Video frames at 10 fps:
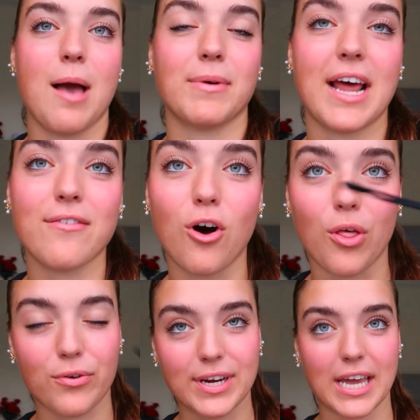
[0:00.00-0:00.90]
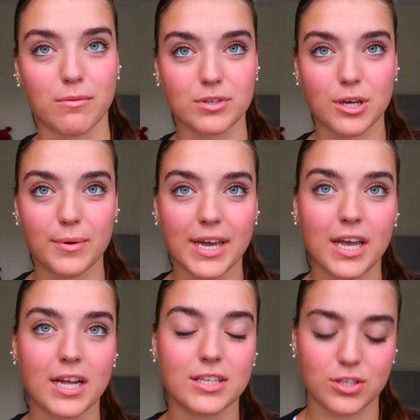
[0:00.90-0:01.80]
I'm gonna have all three cameras going,
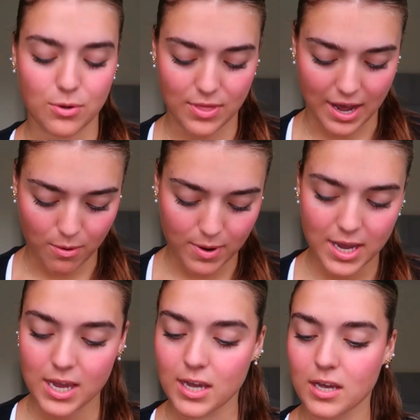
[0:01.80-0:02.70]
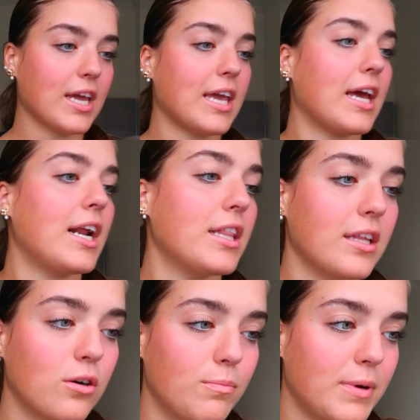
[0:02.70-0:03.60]
and so that way you can get a
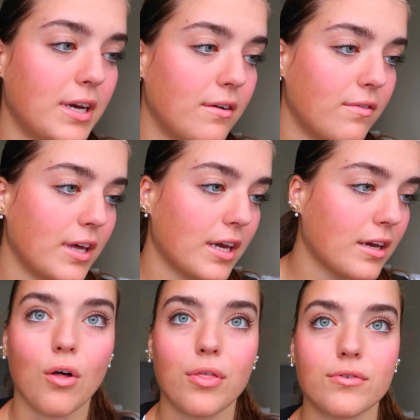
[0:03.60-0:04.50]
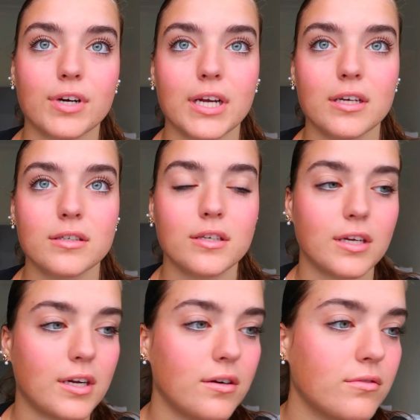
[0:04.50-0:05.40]
little bit of like all three,
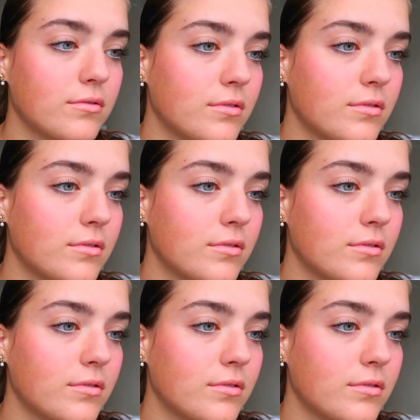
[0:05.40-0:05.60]
you know?